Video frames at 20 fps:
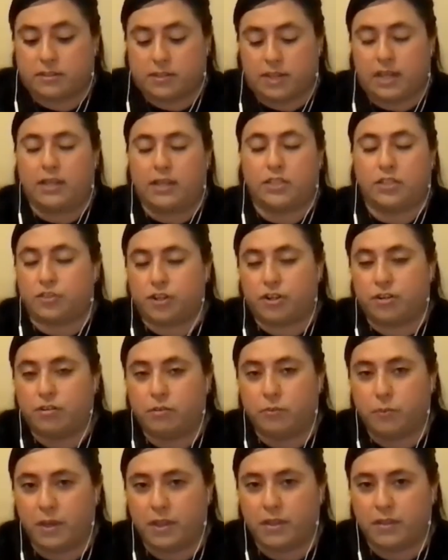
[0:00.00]
a
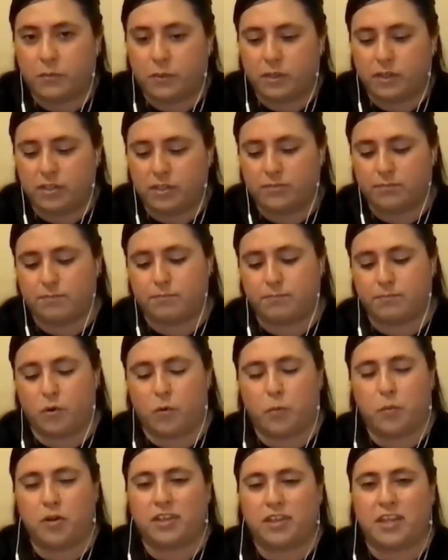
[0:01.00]
journal with a
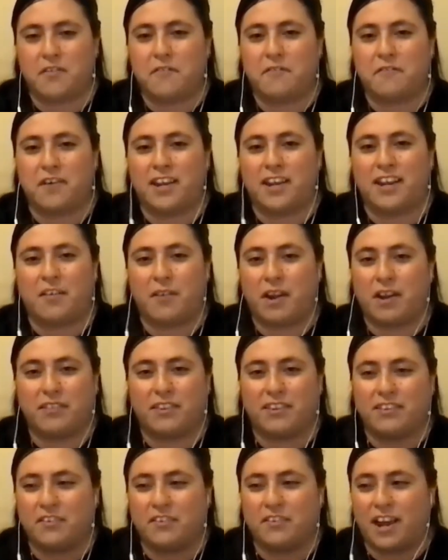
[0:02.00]
notebook that you find
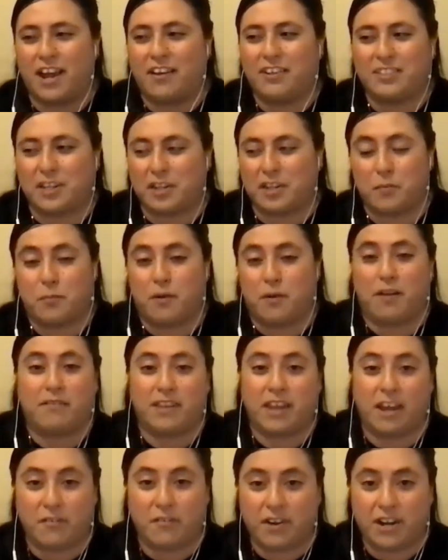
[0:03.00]
around your house that you
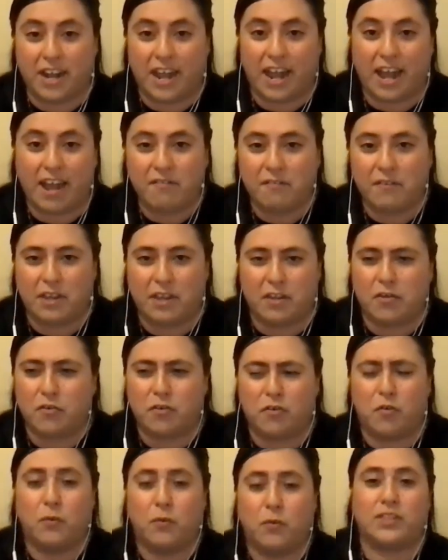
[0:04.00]
probably already have and you
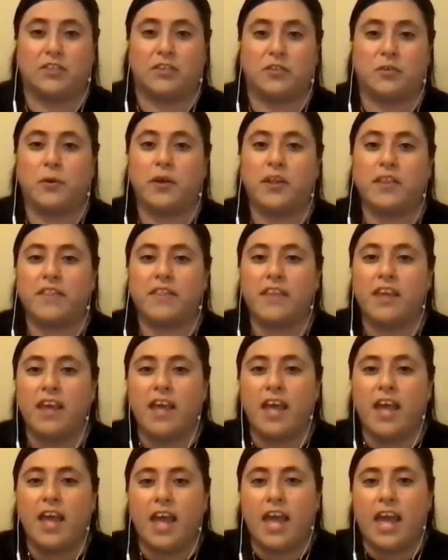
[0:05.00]
don't know what to do with.
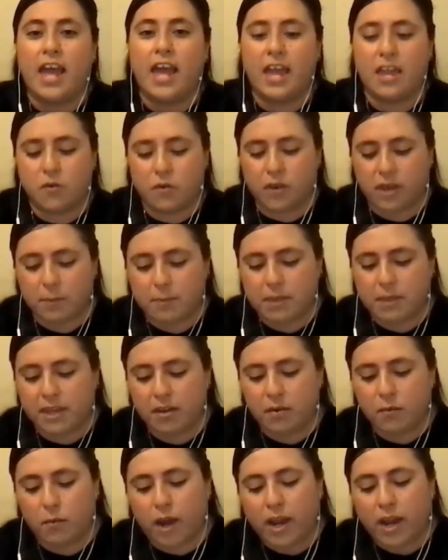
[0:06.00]
And you can
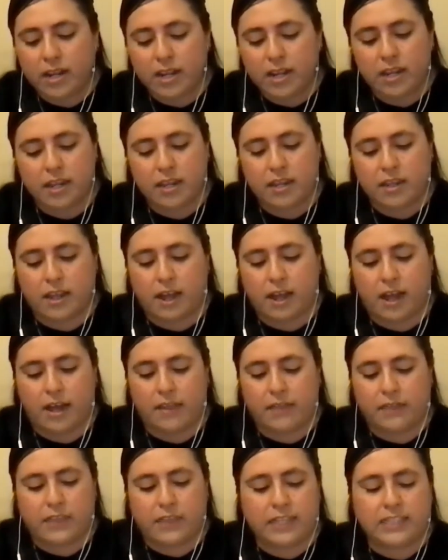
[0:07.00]
begin writing
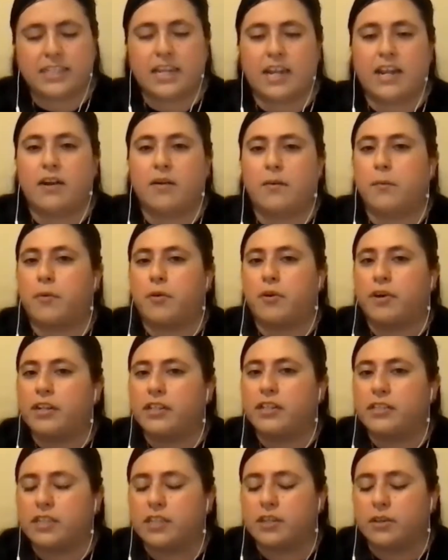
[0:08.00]
things that are
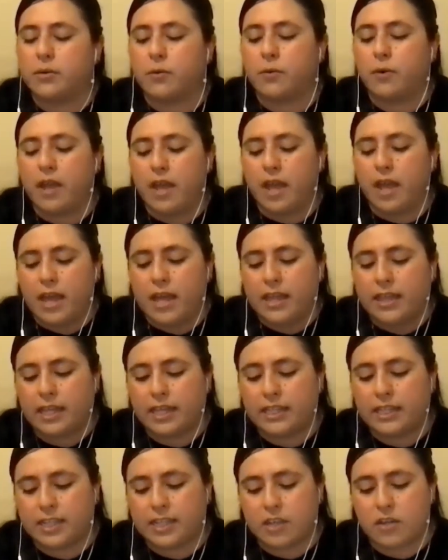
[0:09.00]
important to you,
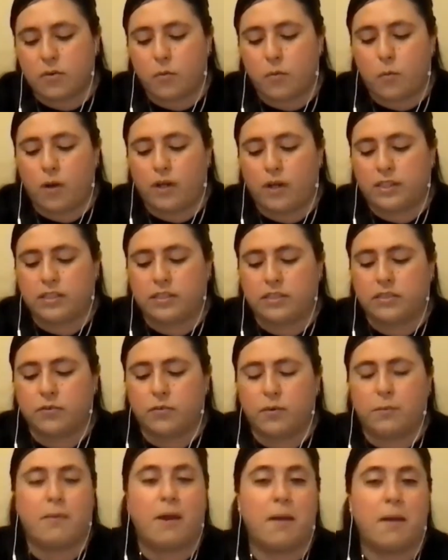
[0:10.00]
things that you want to
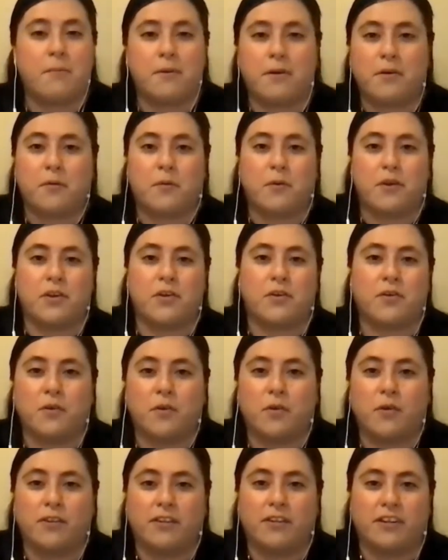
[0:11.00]
remember when you're
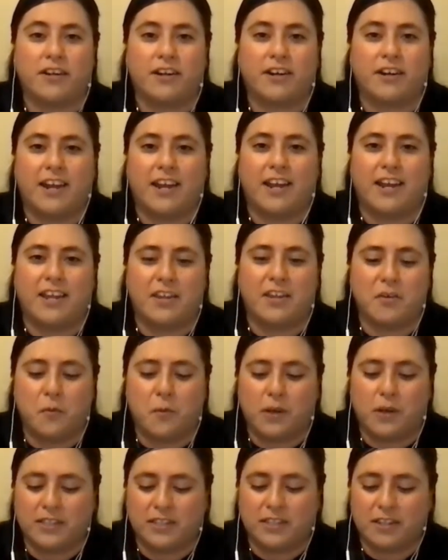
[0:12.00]
older and you
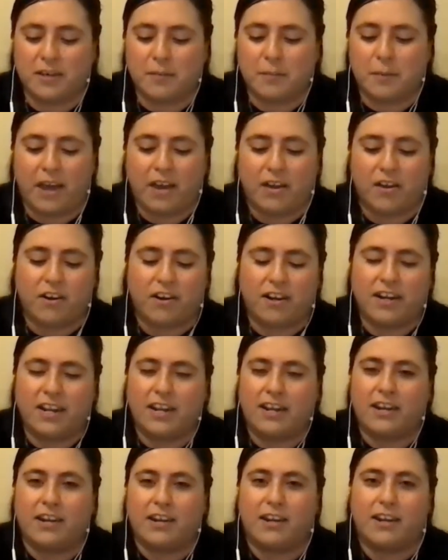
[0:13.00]
want to look back
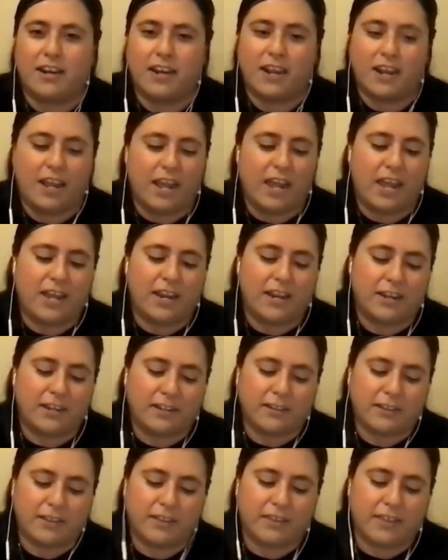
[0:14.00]
on
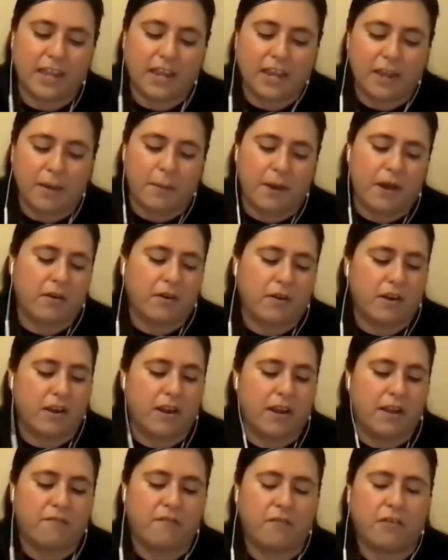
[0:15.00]
and think about.
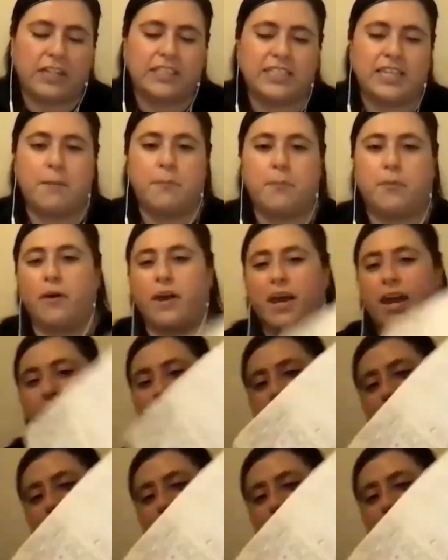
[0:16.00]
For example, I have